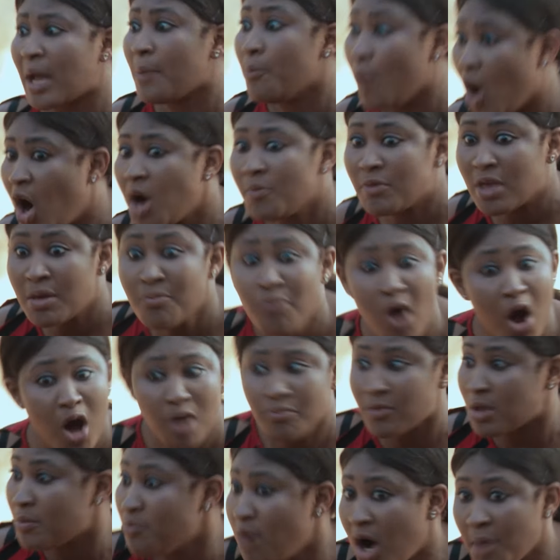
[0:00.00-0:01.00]
time. Mommy.
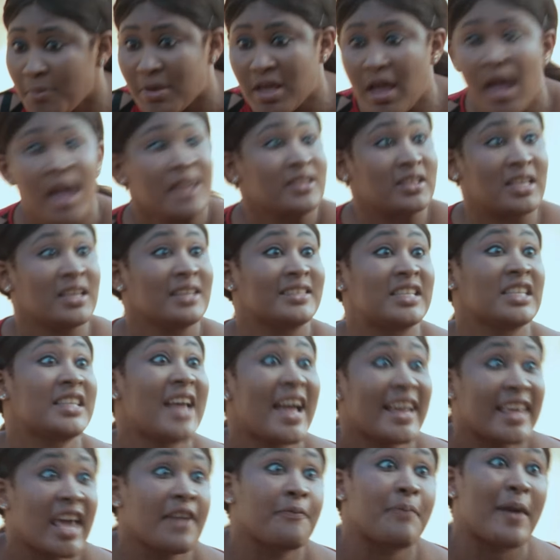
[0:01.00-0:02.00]
Did
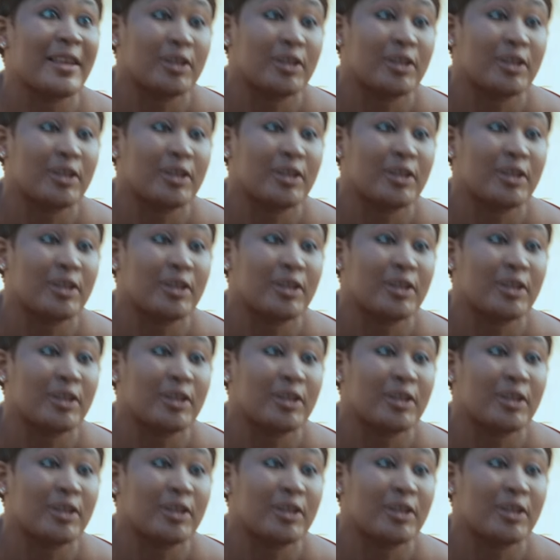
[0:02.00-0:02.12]
I give